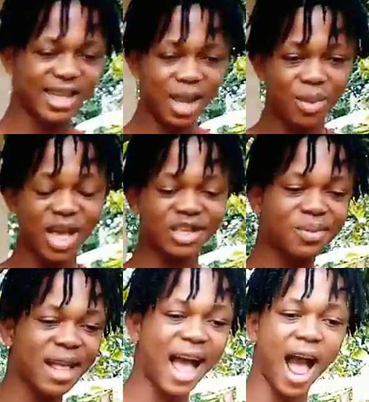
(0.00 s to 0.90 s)
Let me
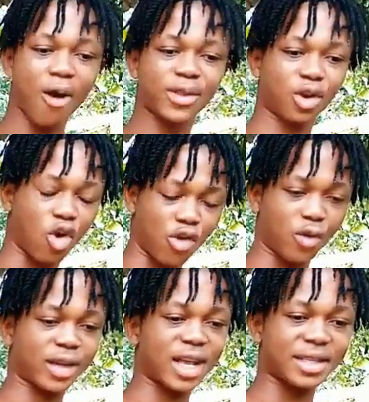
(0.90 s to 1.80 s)
explain how the condom
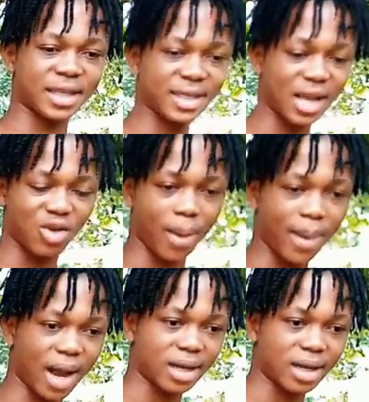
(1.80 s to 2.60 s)
gets inside your bag.